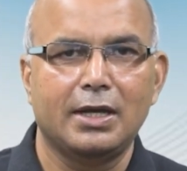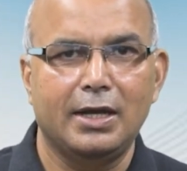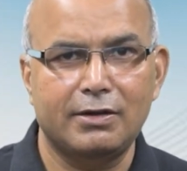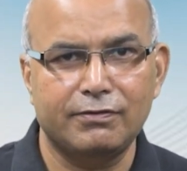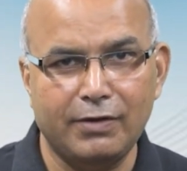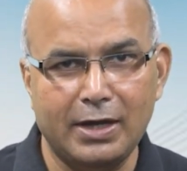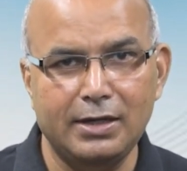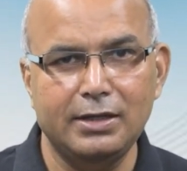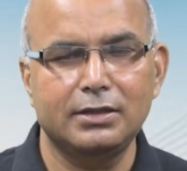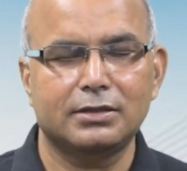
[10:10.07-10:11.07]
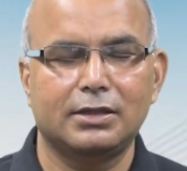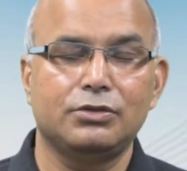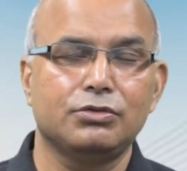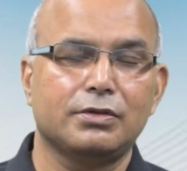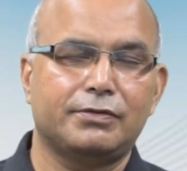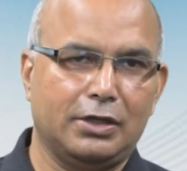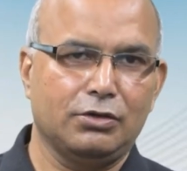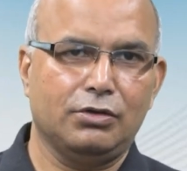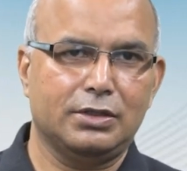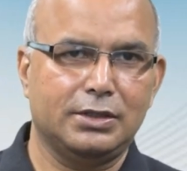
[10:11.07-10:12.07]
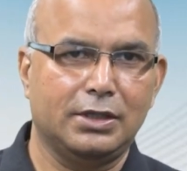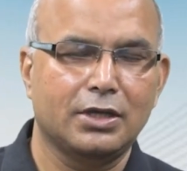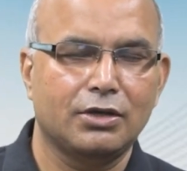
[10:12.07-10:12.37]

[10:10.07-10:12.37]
And finally, the use of technology.